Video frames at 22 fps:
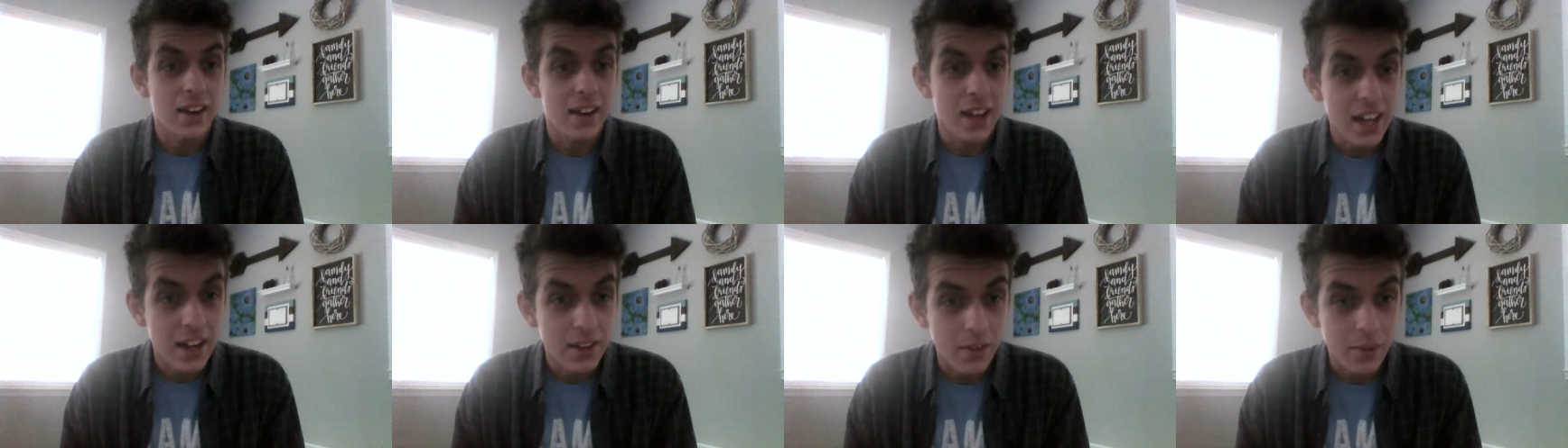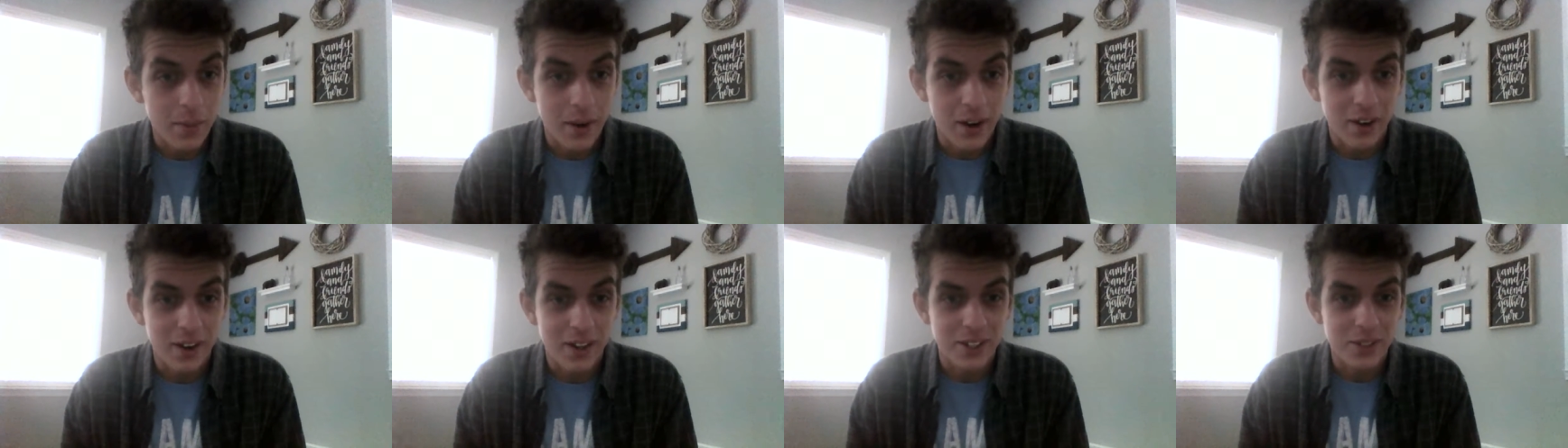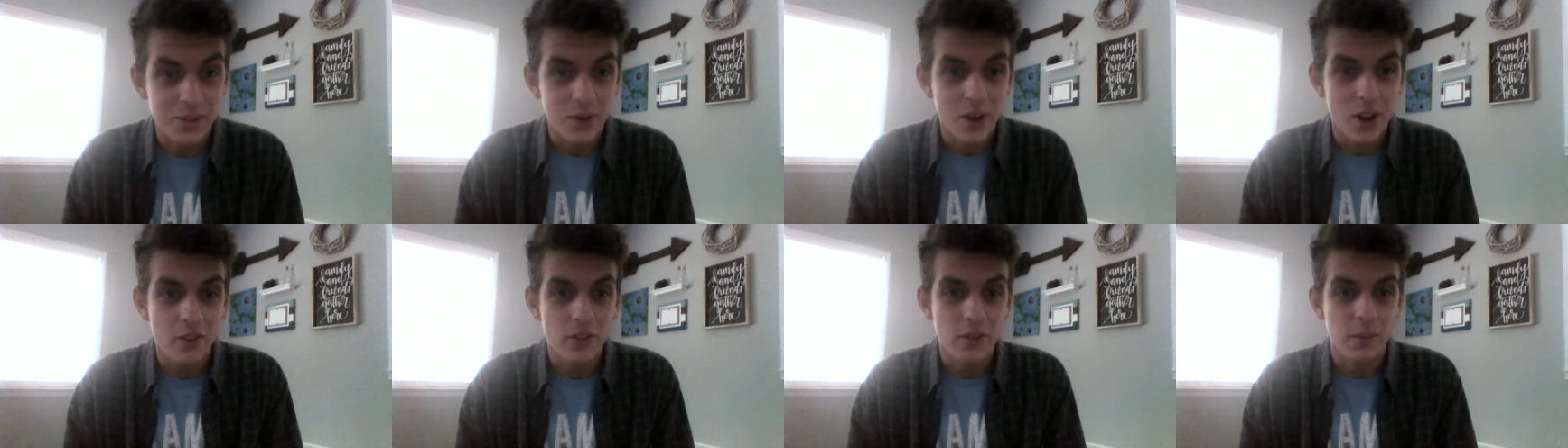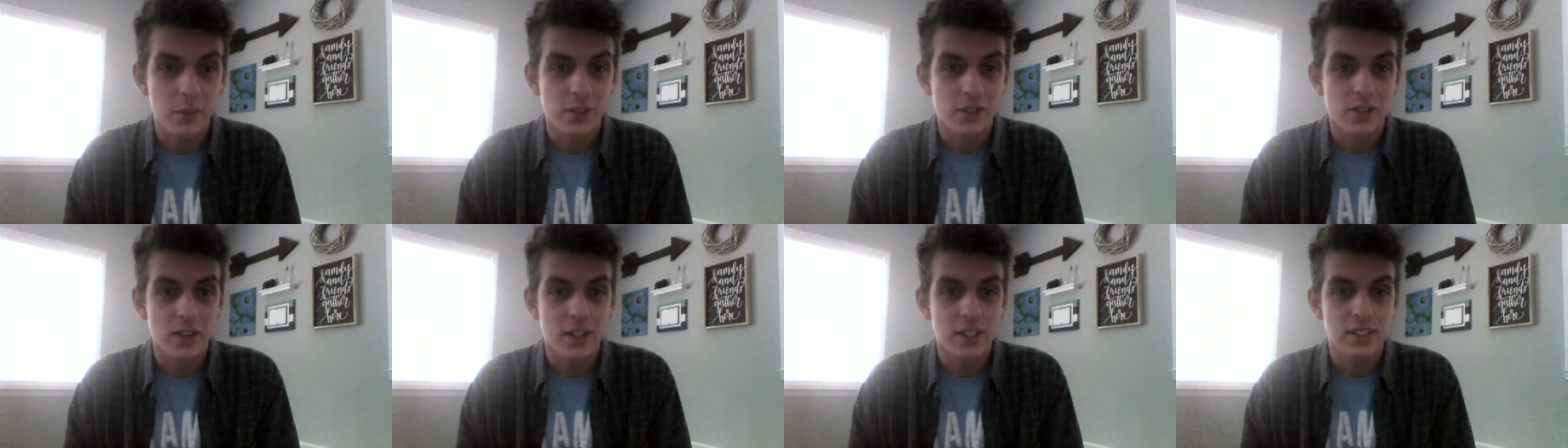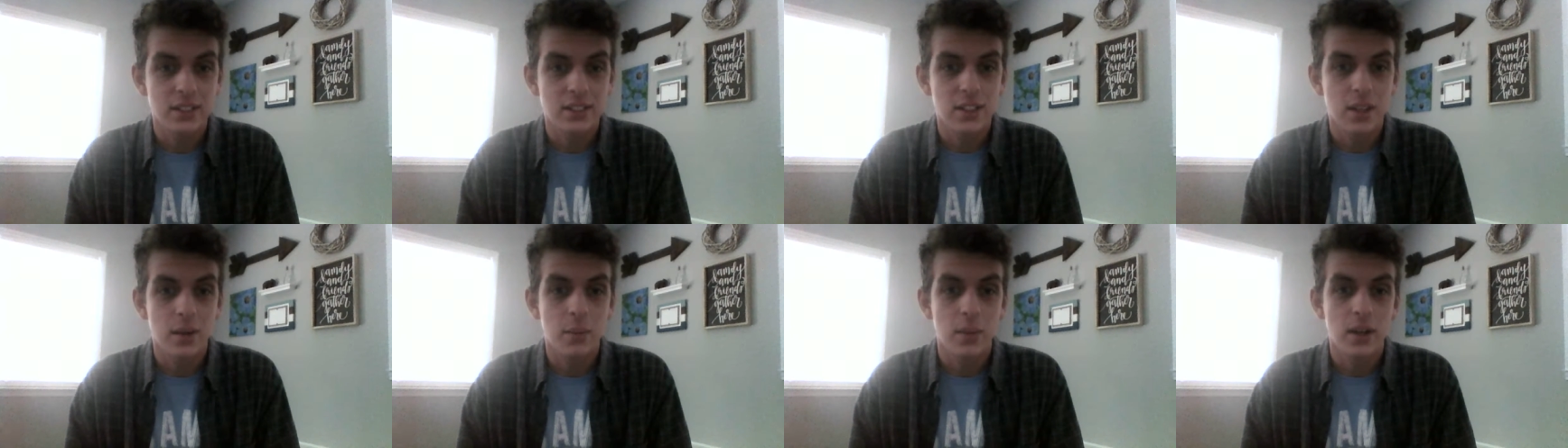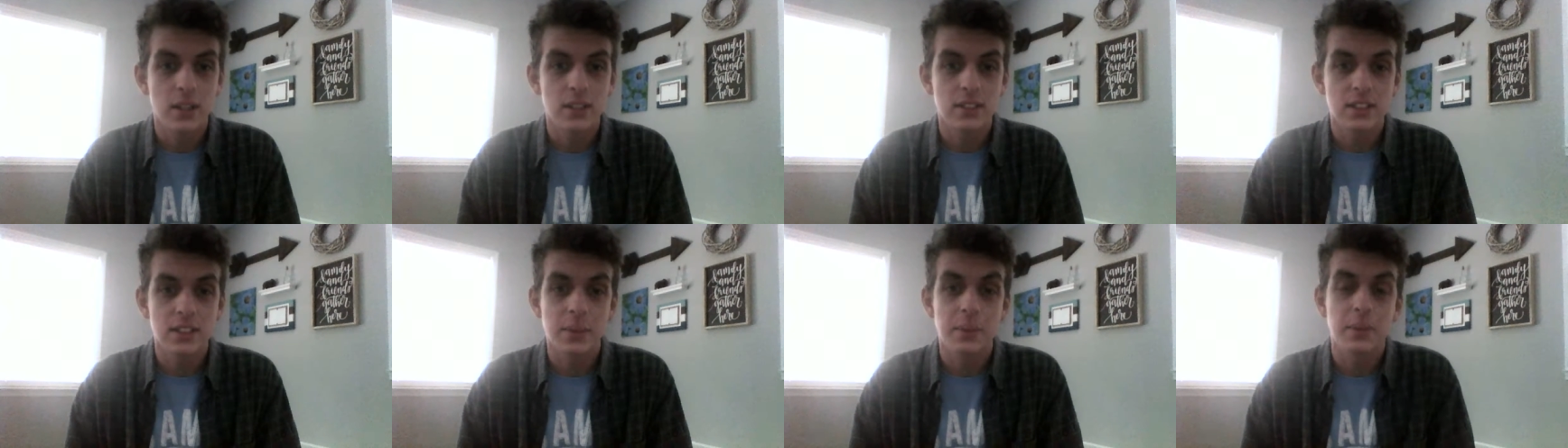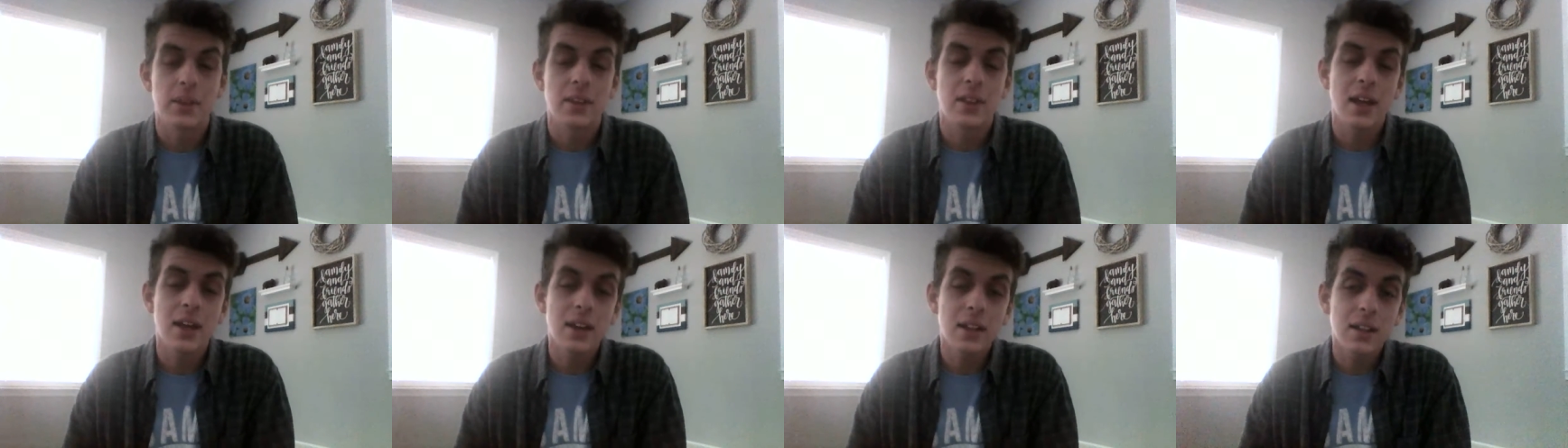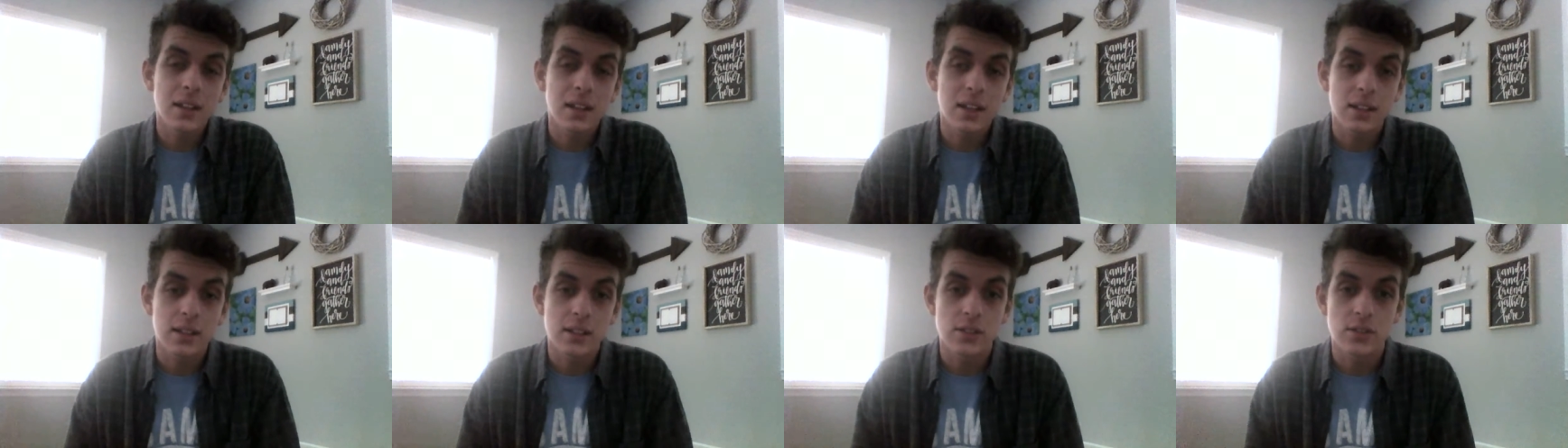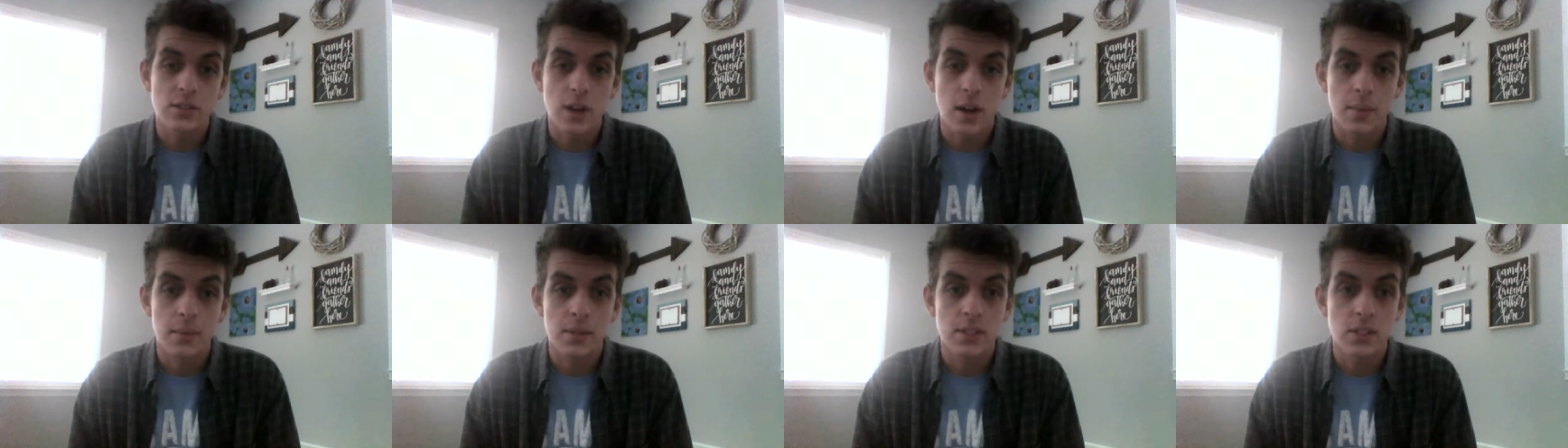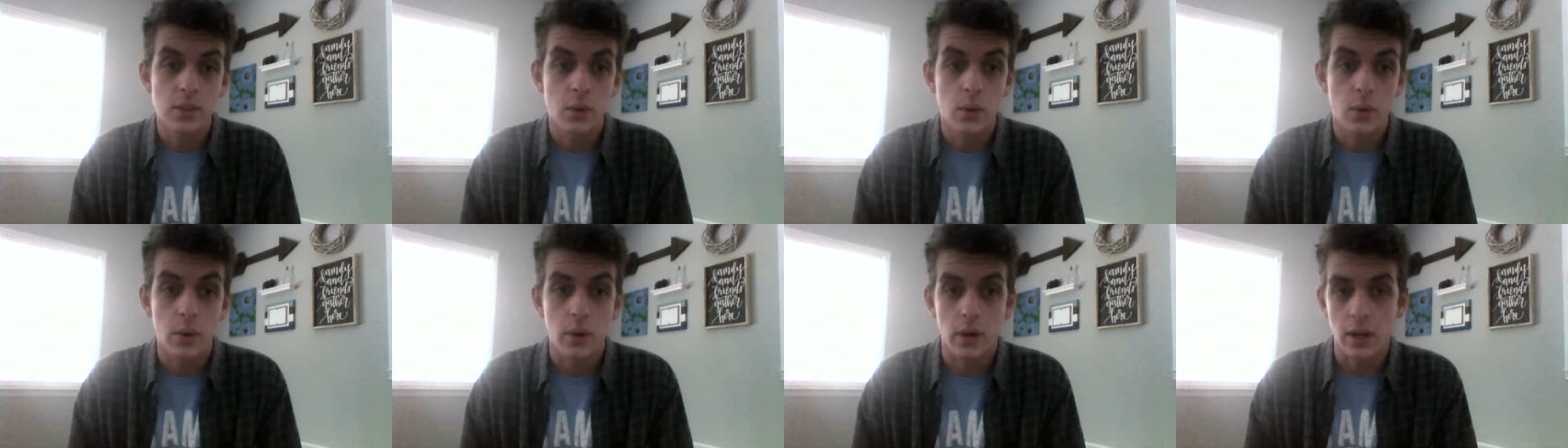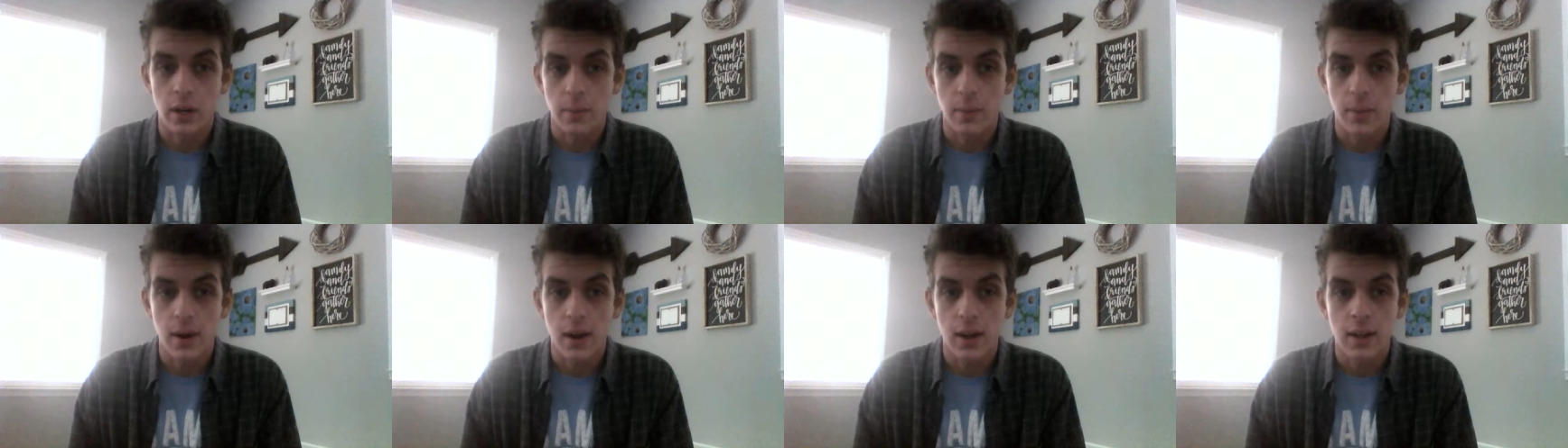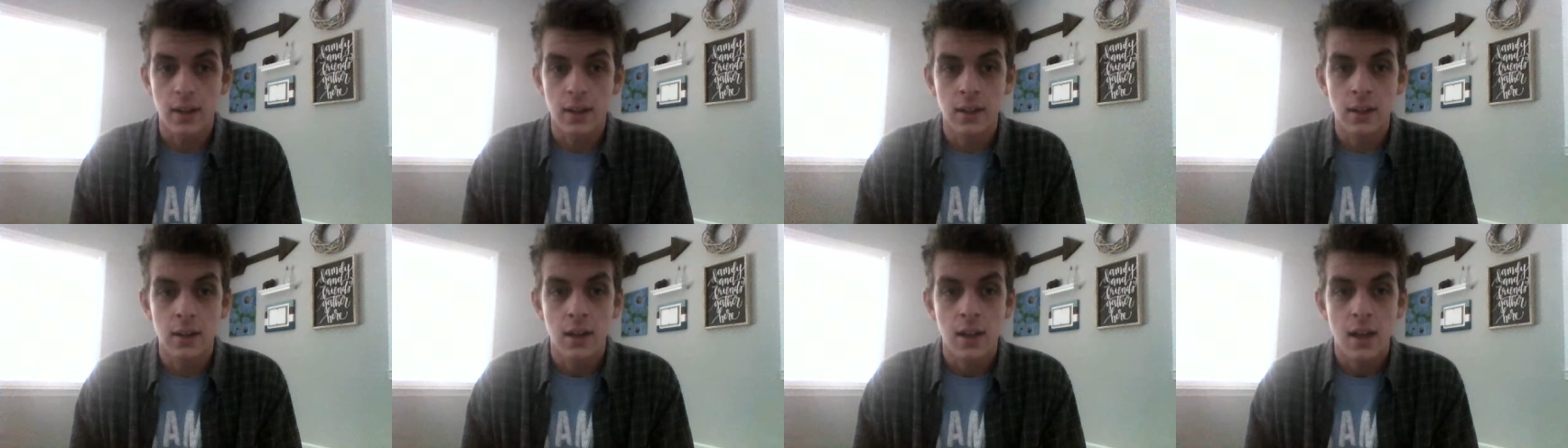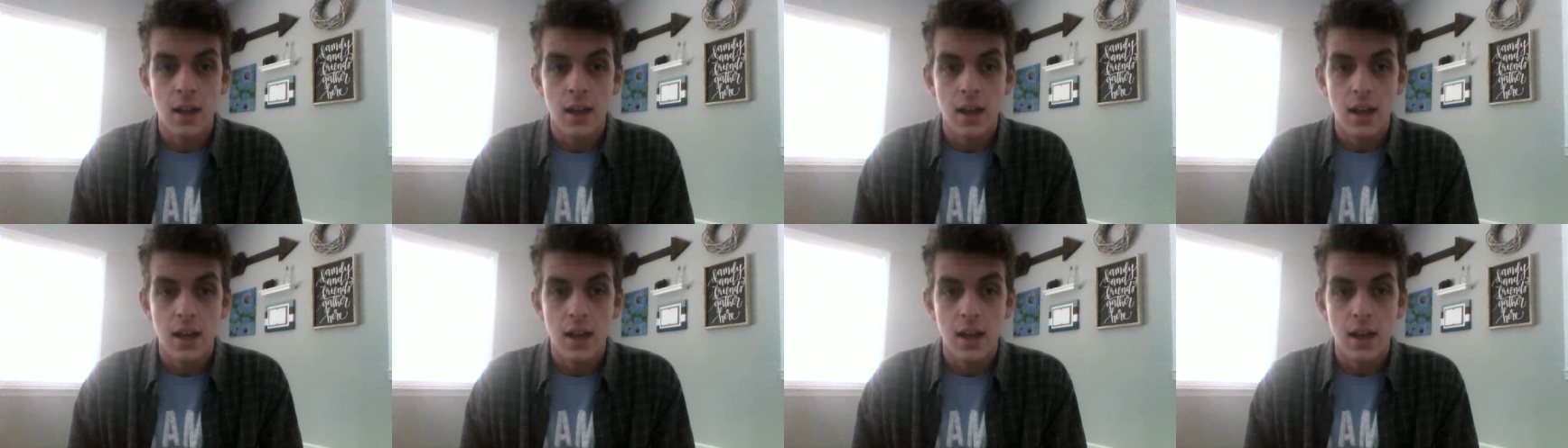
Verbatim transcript: Native Americans were often portrayed somewhat sympathetically in these dramas, according to Brockett,